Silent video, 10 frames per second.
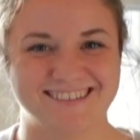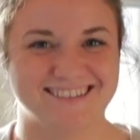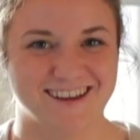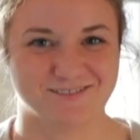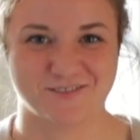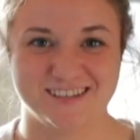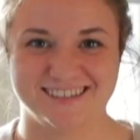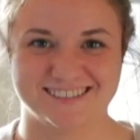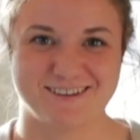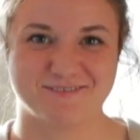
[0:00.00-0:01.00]
Sam's raising
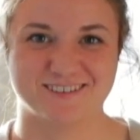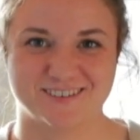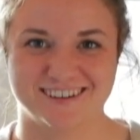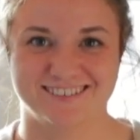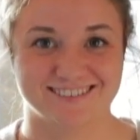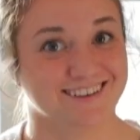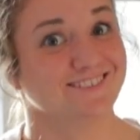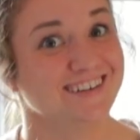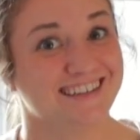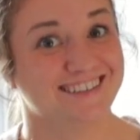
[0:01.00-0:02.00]
his eyebrows right now. He's like,
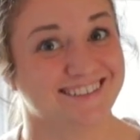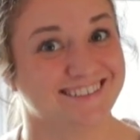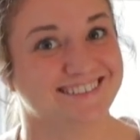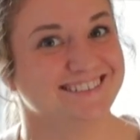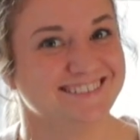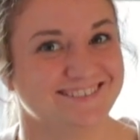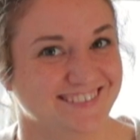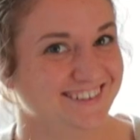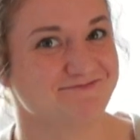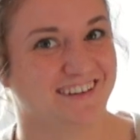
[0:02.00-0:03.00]
well, we
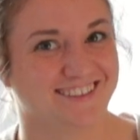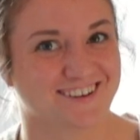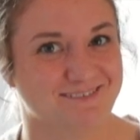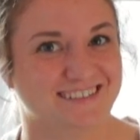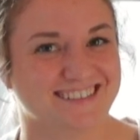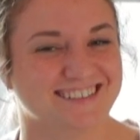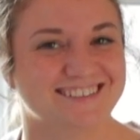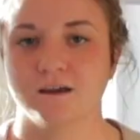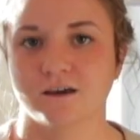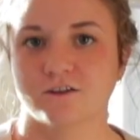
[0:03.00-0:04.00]
could make 30
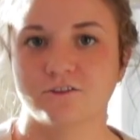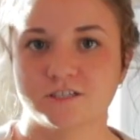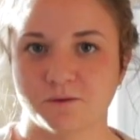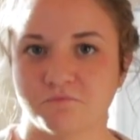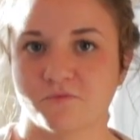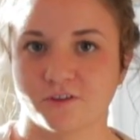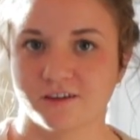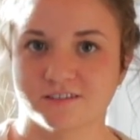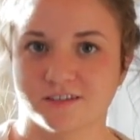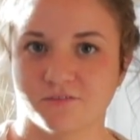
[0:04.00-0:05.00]
biscuits. Another tip for
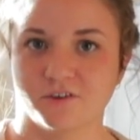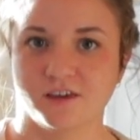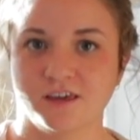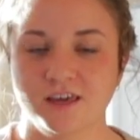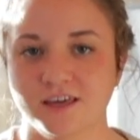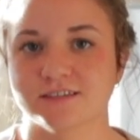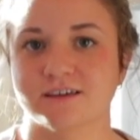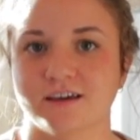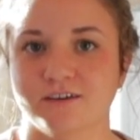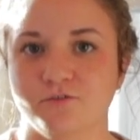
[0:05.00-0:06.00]
Thanksgiving is
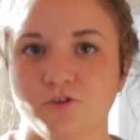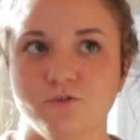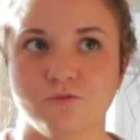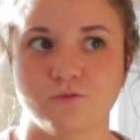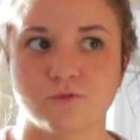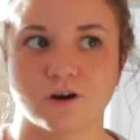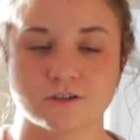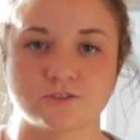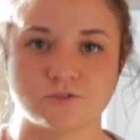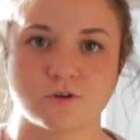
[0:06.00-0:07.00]
that if you
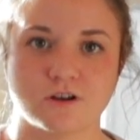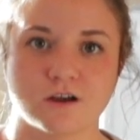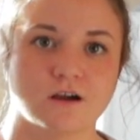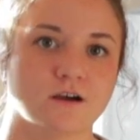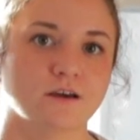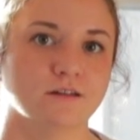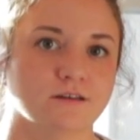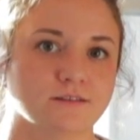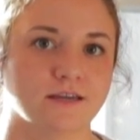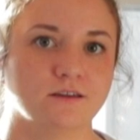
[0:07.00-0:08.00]
are short on
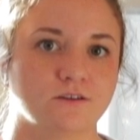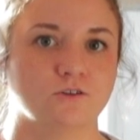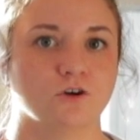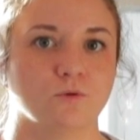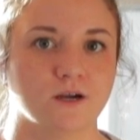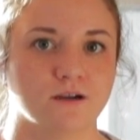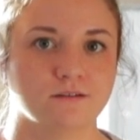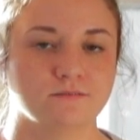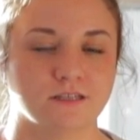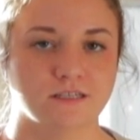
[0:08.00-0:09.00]
like cookware,
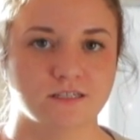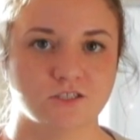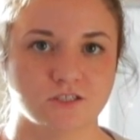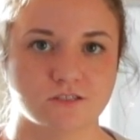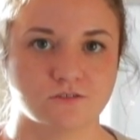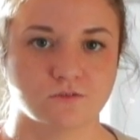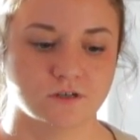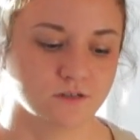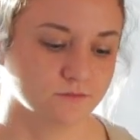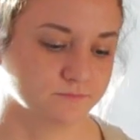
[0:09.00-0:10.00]
like dishes
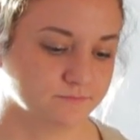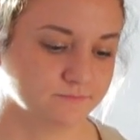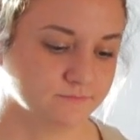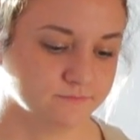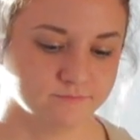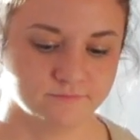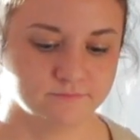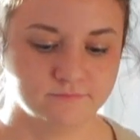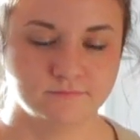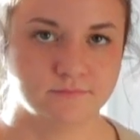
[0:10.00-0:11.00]
or,
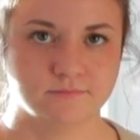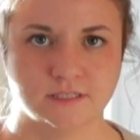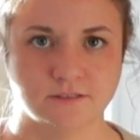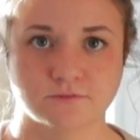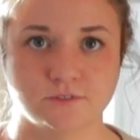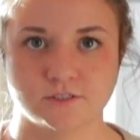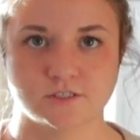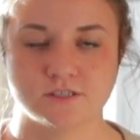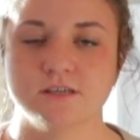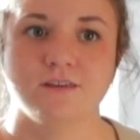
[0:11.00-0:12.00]
I don't know,
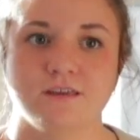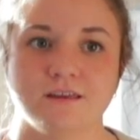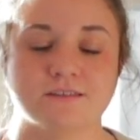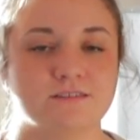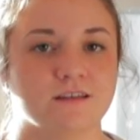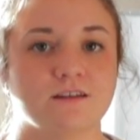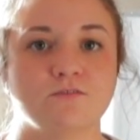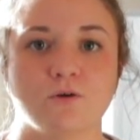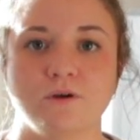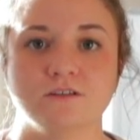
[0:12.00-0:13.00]
dishes, instead of
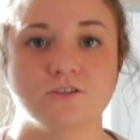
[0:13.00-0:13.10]
going to